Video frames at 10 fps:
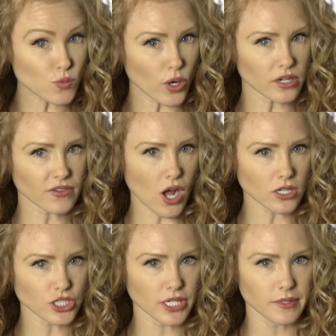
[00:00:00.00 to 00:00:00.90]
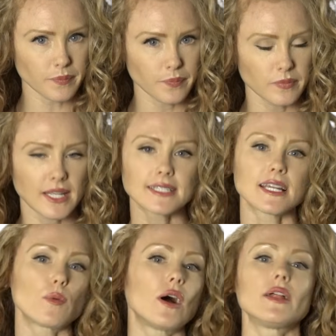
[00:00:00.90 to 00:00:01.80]
word of caution is
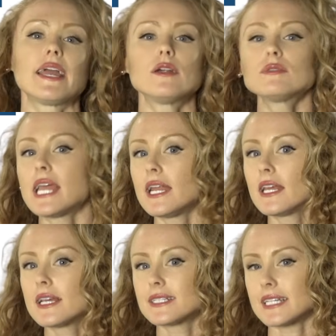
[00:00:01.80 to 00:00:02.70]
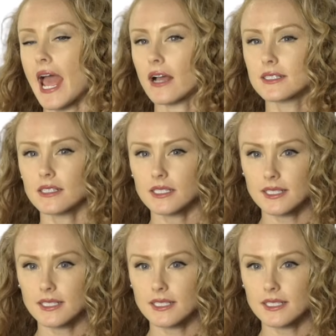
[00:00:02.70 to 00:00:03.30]
that while annotating is an excellent